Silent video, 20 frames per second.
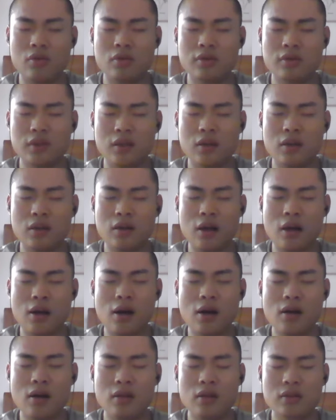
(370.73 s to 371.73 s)
There
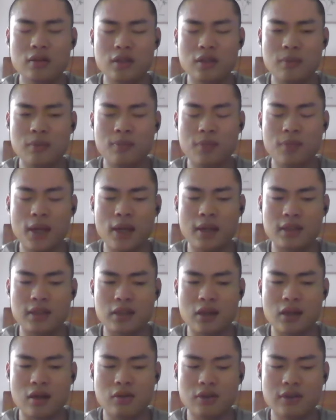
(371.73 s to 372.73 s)
are some package
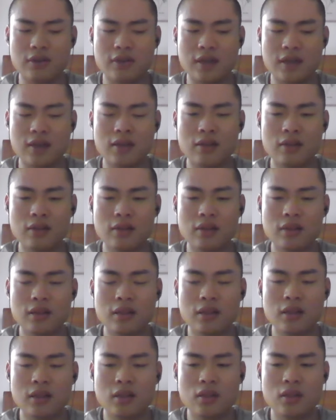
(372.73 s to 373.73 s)
out there
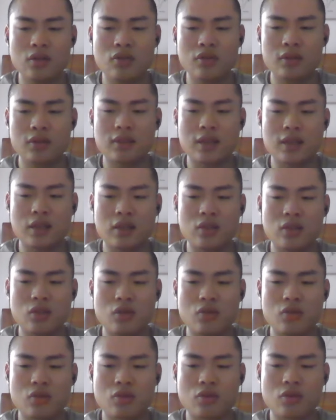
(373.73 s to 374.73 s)
will take
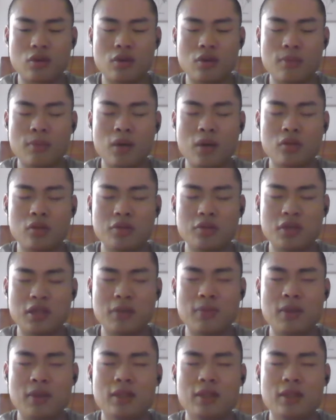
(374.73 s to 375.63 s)
your MongoDB